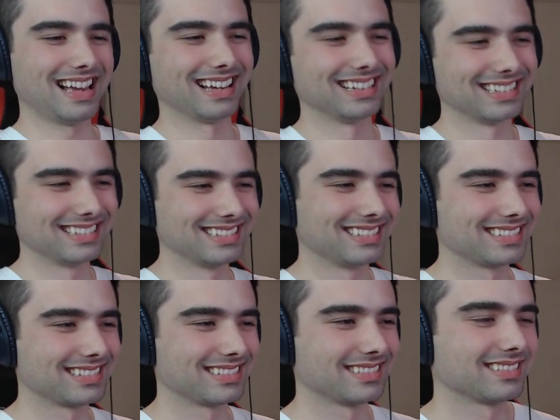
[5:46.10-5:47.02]

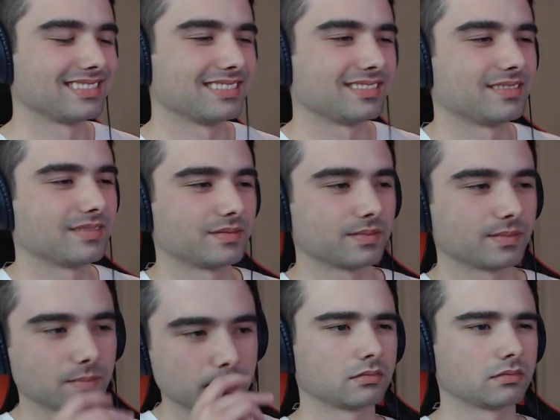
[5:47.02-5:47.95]
Setting the
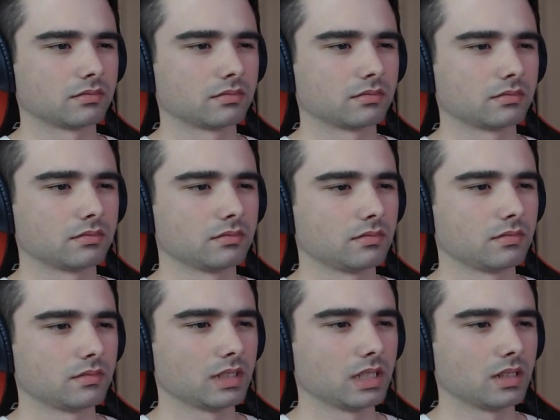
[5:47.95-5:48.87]
charges.
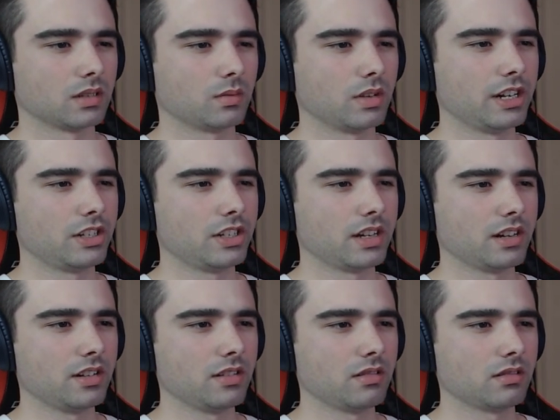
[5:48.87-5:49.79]
What?
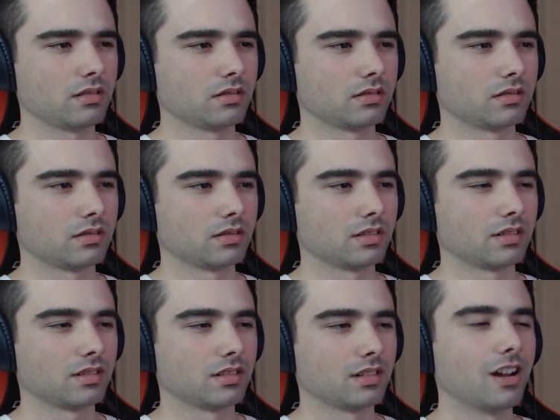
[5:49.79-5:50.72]
No, no, no, no,
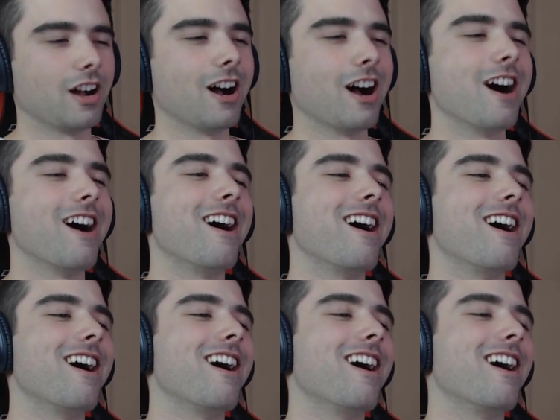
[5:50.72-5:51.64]
no.
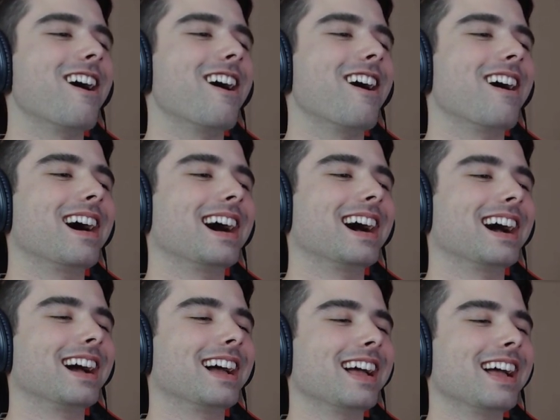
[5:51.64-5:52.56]
Oh.
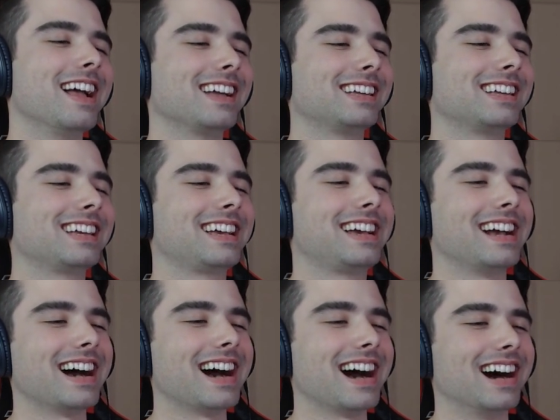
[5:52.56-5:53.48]

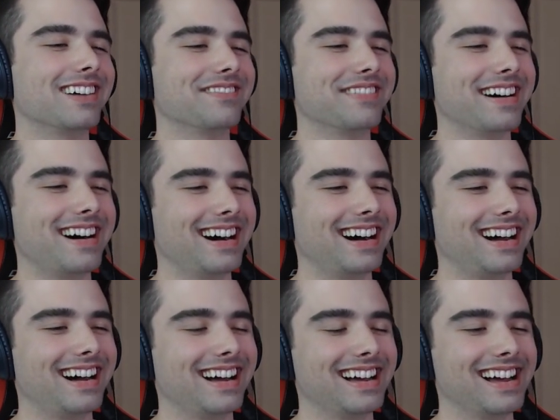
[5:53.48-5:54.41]
Come
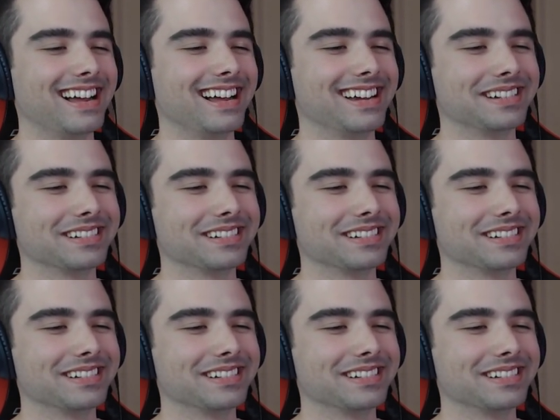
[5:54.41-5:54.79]
on.